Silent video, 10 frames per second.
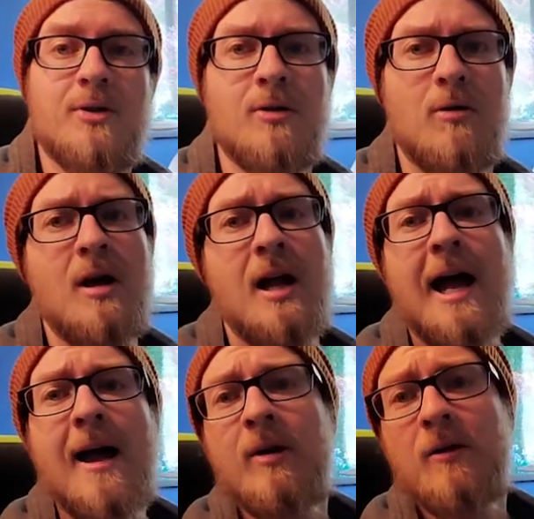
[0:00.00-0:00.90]
So
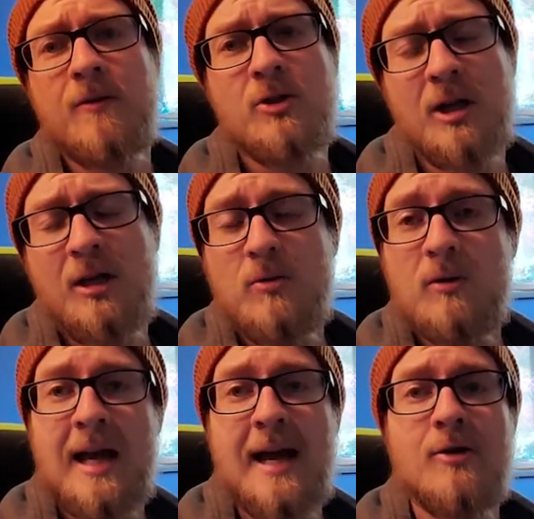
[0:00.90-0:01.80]
how many fish can you
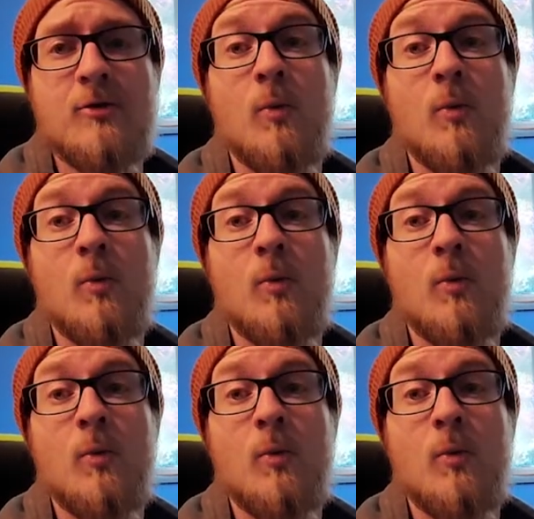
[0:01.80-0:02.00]
catch?